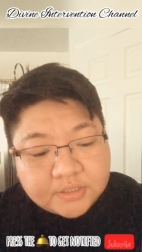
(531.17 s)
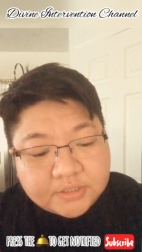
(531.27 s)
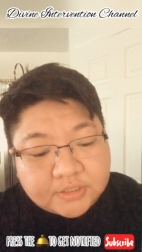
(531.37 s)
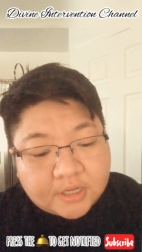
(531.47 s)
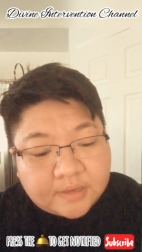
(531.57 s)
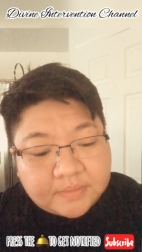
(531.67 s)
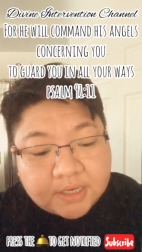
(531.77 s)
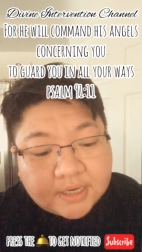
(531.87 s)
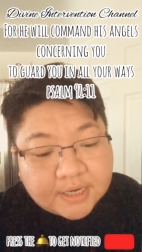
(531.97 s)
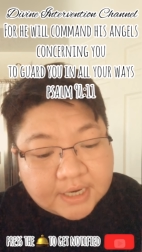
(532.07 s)
Psalm
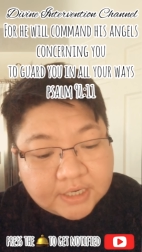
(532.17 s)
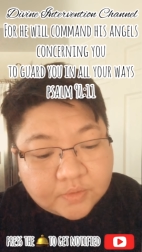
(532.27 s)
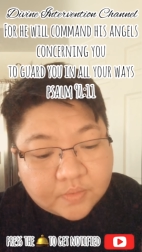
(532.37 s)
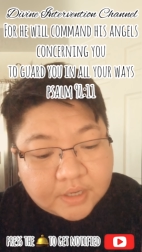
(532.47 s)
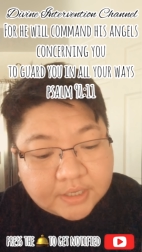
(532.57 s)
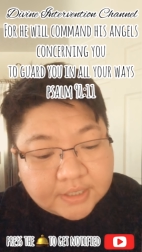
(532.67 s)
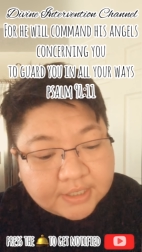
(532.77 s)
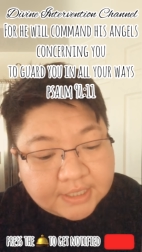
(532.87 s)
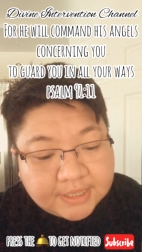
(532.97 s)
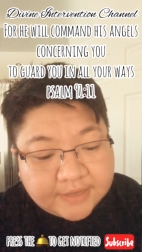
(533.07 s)

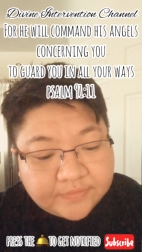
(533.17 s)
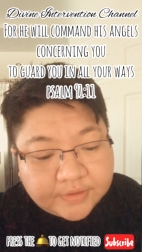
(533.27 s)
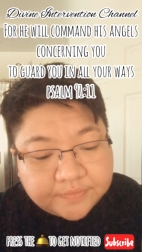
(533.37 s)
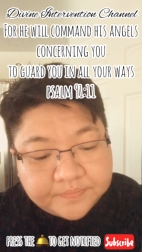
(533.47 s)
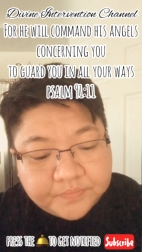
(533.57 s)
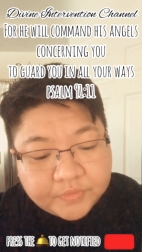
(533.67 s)
91 11.